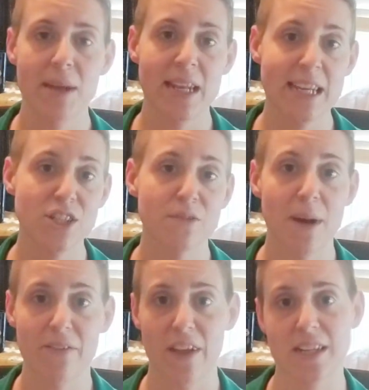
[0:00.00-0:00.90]
in each
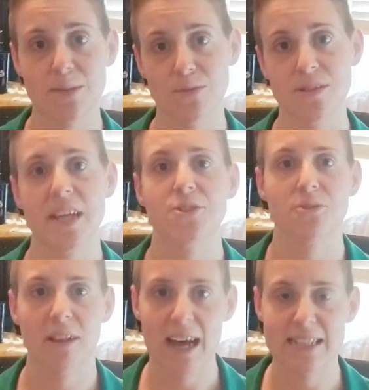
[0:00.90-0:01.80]
of my flexible
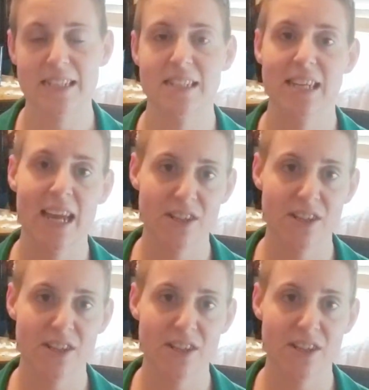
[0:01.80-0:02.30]
schedule classes,